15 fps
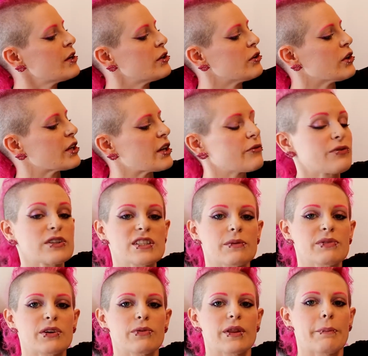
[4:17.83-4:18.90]
You're looking for
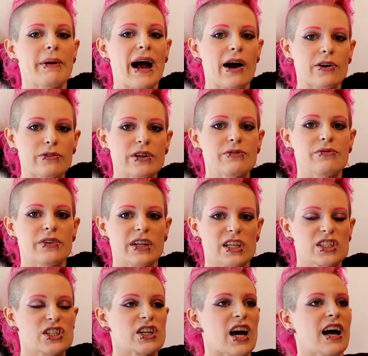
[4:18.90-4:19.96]
something with a powdery
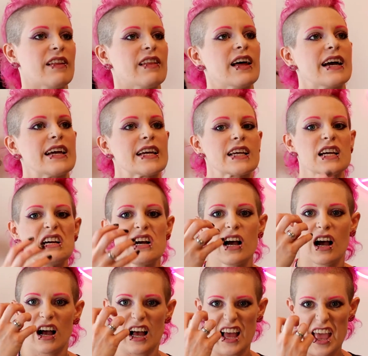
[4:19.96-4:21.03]
finish, not like
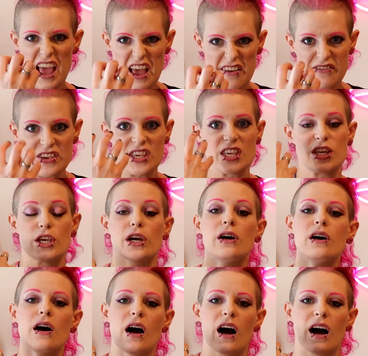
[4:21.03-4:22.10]
a heavy,
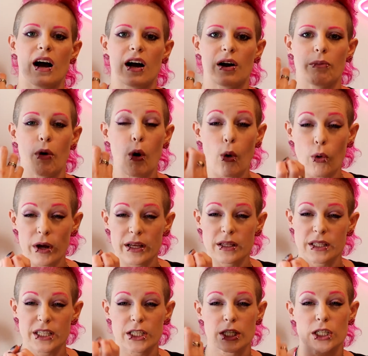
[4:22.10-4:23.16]

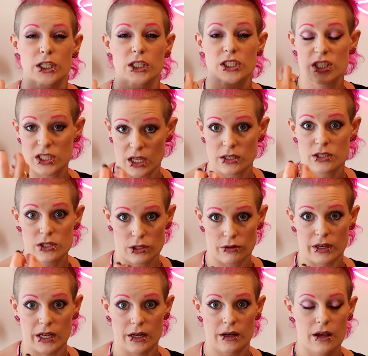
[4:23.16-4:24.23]
oilier
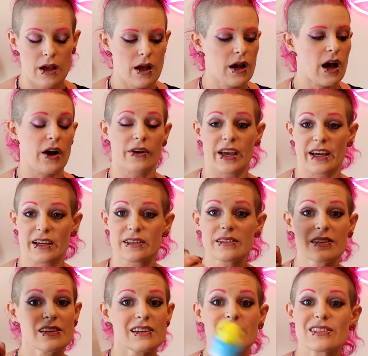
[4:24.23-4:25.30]
sunscreen. Okay?
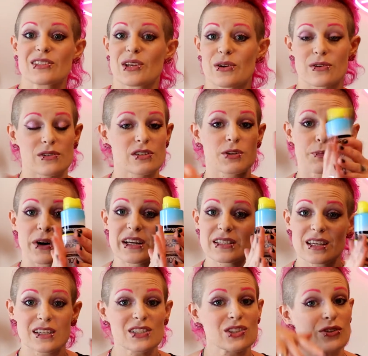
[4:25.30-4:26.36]
So spray
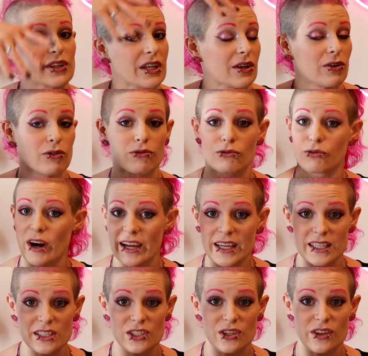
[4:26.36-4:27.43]
sunscreen right
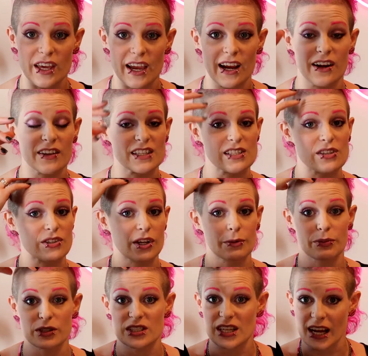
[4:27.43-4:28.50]
into the hair. This is gonna
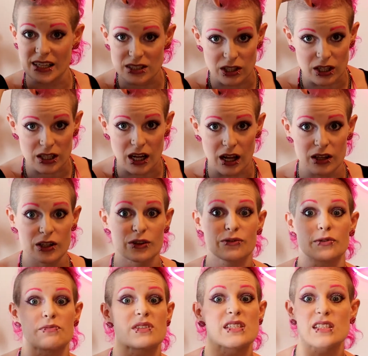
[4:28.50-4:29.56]
protect our color
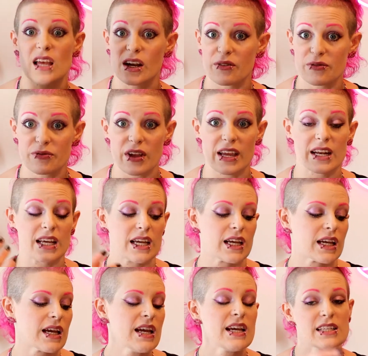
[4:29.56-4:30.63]
from sun
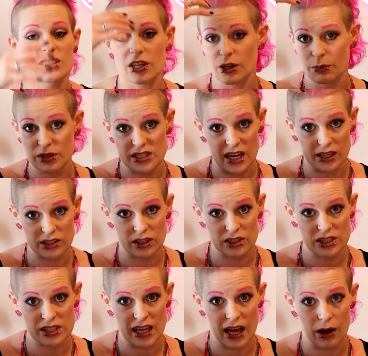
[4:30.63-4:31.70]
fading. It's gonna protect our
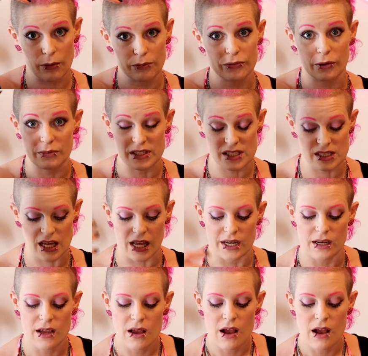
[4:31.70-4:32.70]
scalp from the sun.